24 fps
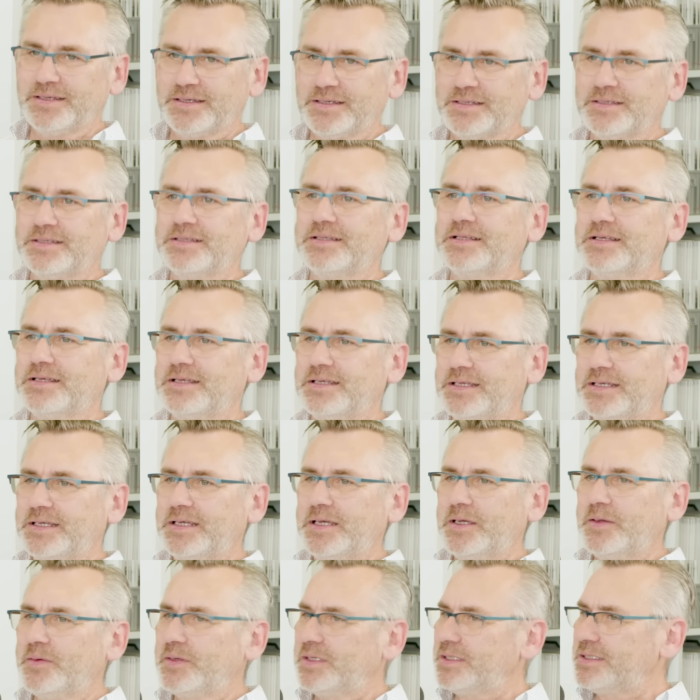Yeah.
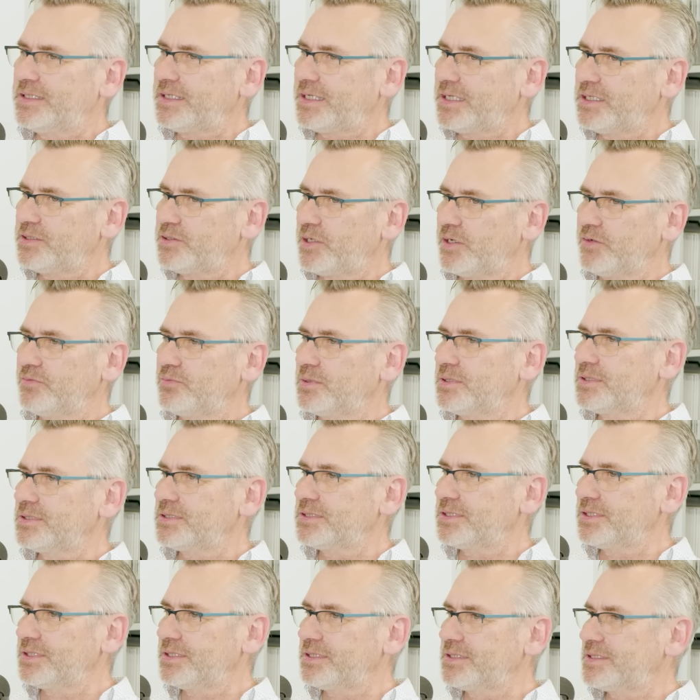Dickie drove one
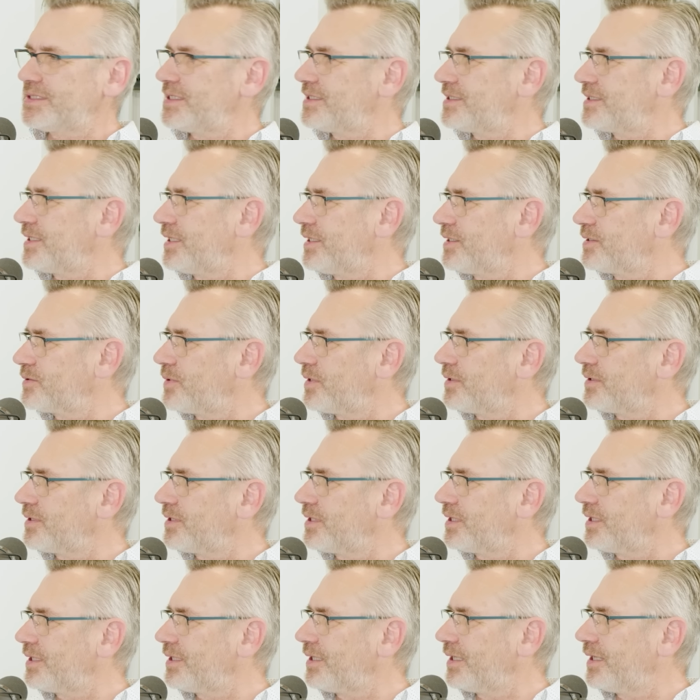to Sicily as well,
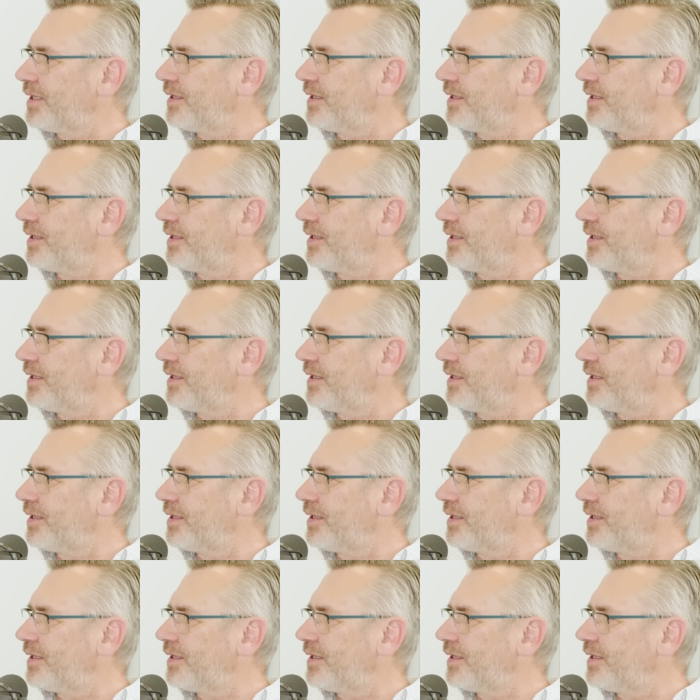didn't he?